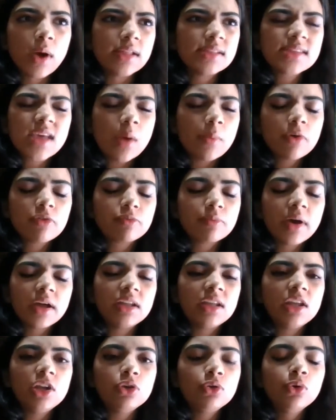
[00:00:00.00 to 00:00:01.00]
sum of
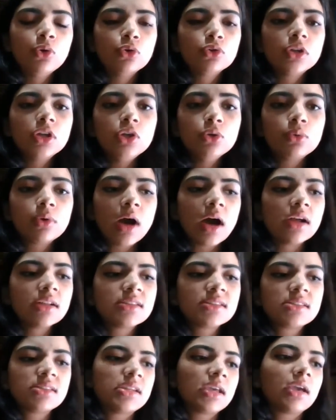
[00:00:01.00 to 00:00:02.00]
money and you know that you can't
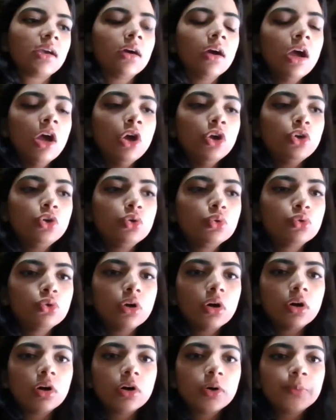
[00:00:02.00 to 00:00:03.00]
stick to
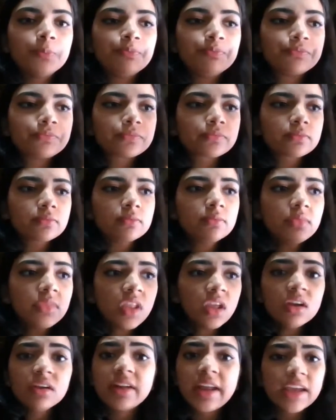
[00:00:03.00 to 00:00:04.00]
a
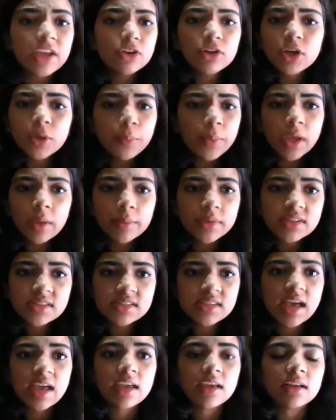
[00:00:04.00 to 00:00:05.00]
regular payment
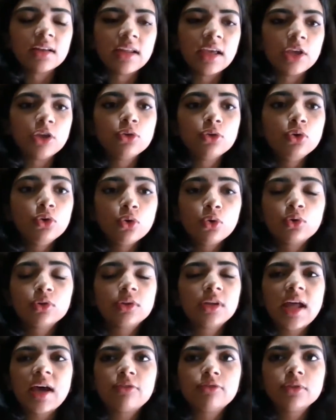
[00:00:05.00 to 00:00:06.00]
cycle. Like, you know
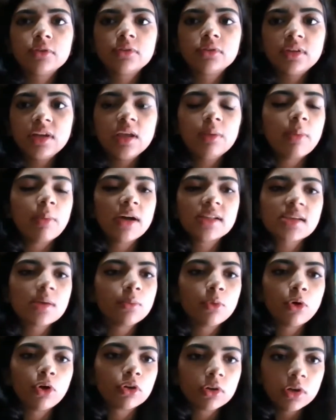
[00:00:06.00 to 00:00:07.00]
that after 3 months I'm
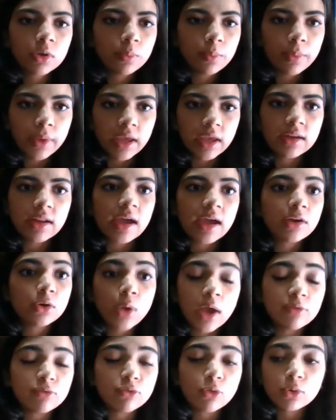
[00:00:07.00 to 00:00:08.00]
not going to pay it,
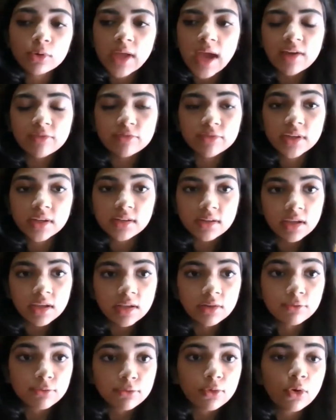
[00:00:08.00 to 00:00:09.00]
I won't have that
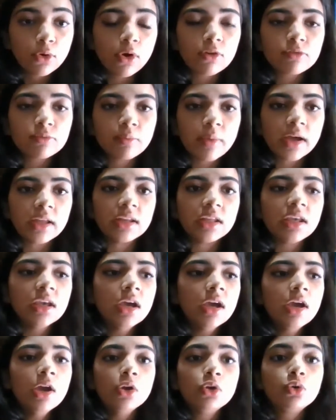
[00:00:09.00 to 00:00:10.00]
inflow of money
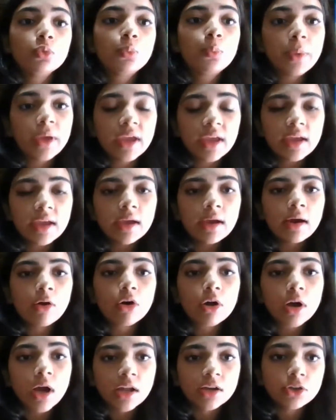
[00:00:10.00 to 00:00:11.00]
to pay
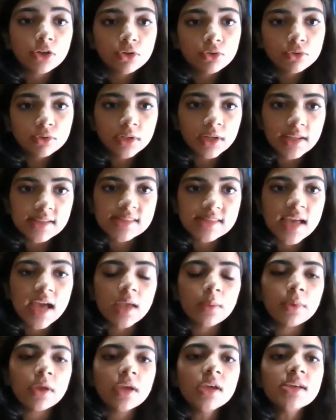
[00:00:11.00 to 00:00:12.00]
or continue that
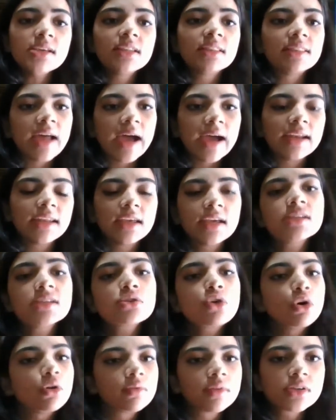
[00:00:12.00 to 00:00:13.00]
SIP. In that case,
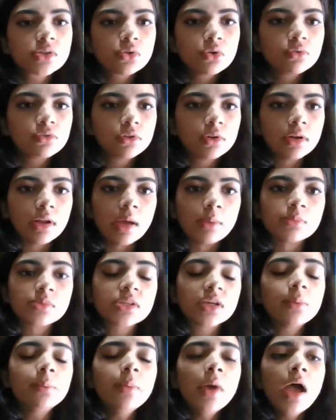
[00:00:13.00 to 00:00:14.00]
always go for a lump
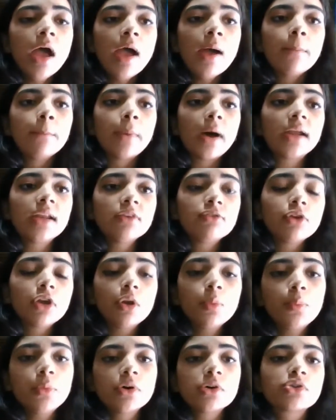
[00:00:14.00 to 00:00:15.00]
sum. But if you're
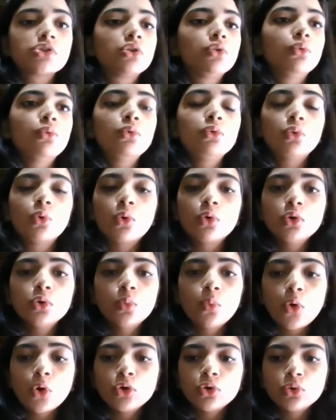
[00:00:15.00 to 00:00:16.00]
a person who don't
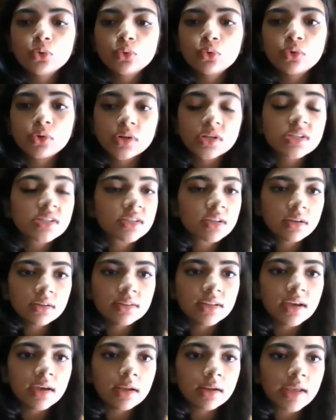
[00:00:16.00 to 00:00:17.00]
want to risk
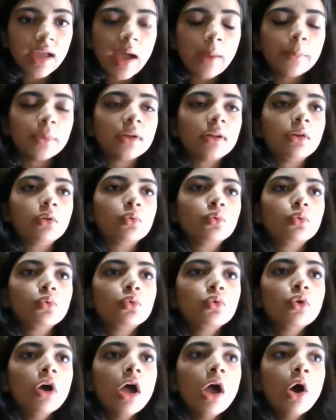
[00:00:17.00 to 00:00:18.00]
their capital,
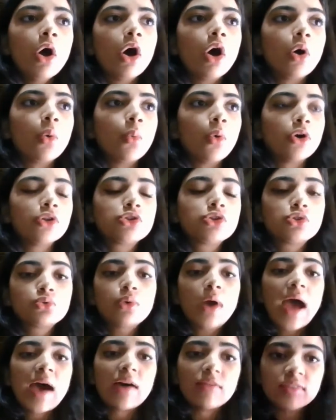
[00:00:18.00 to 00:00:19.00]
who wants
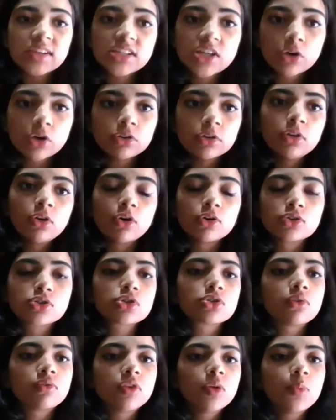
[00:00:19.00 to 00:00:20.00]
to average out the
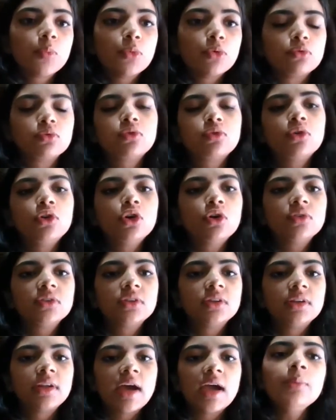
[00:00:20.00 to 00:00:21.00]
losses of the portfolio over
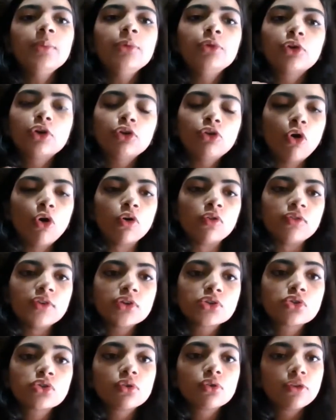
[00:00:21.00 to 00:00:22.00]
the time, you can
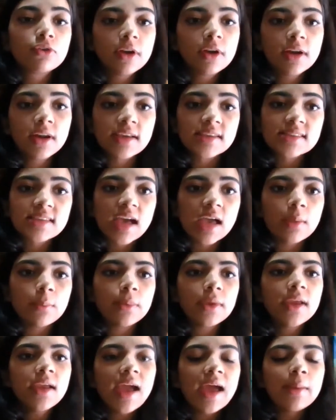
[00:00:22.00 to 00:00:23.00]
always go for an
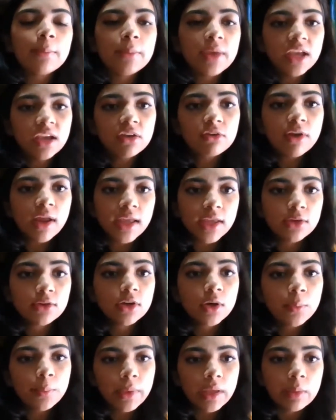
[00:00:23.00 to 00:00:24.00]
SIP and make
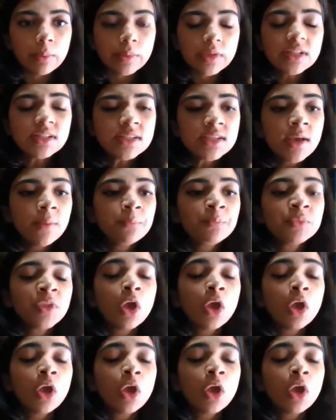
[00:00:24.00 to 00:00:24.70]
regular payments.